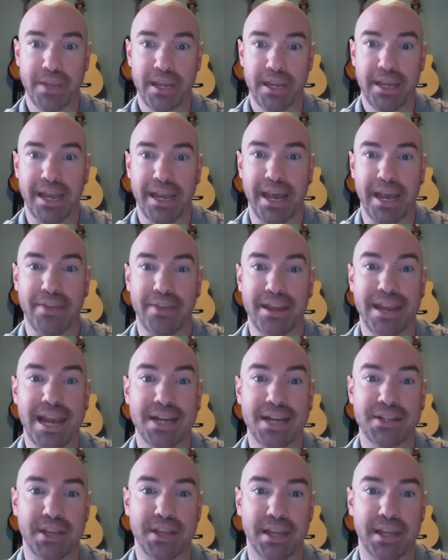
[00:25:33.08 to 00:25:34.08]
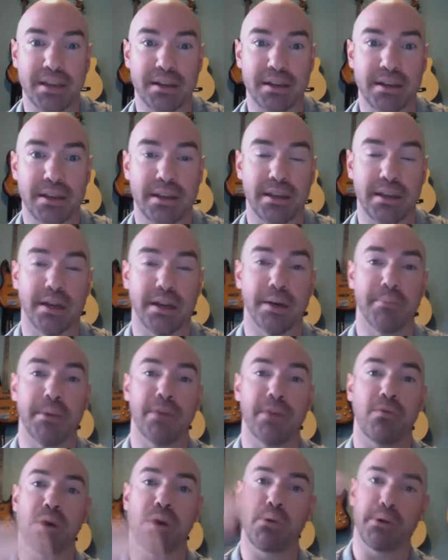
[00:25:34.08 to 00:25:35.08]
And the next thing,
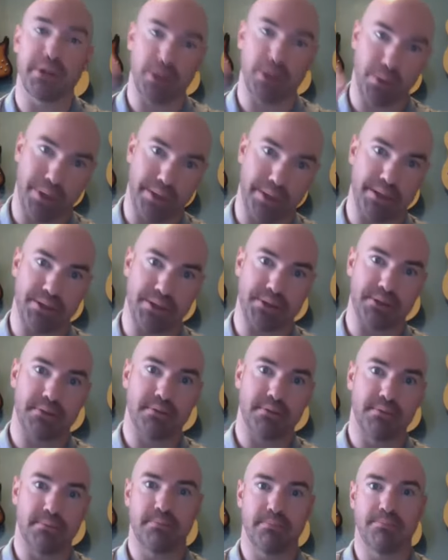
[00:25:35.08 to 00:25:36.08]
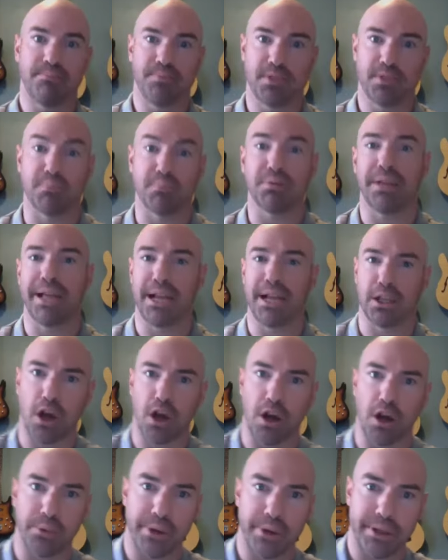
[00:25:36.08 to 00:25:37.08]
if we were doing this to play
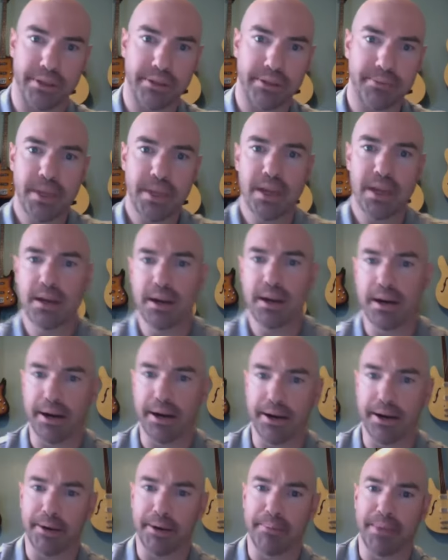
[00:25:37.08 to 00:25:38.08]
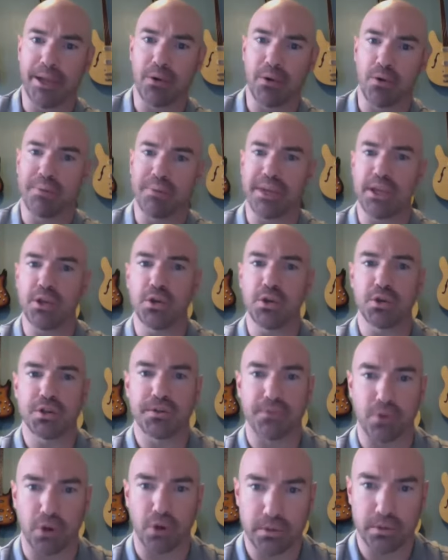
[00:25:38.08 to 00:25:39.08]
along with, it would be
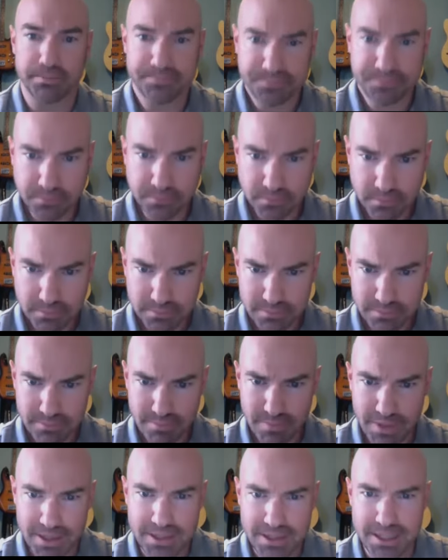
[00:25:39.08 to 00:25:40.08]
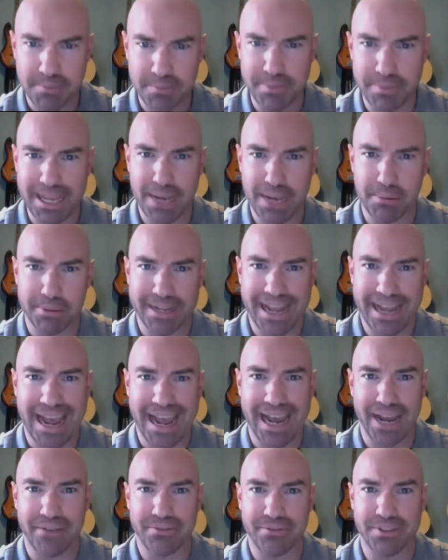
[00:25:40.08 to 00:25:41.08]
useful to be able to
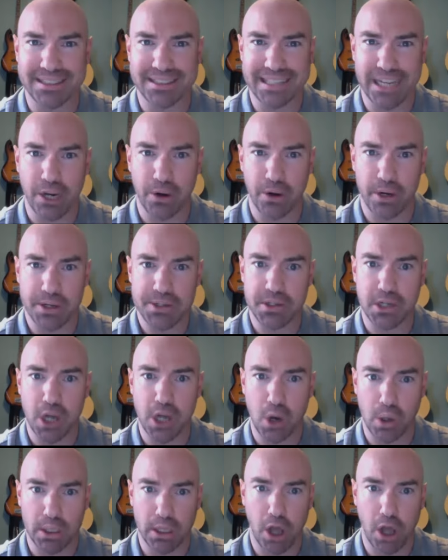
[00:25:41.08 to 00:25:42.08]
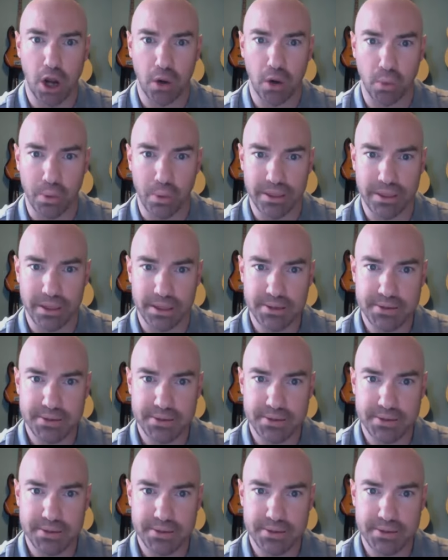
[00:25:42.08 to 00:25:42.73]
have the lyrics go along with it.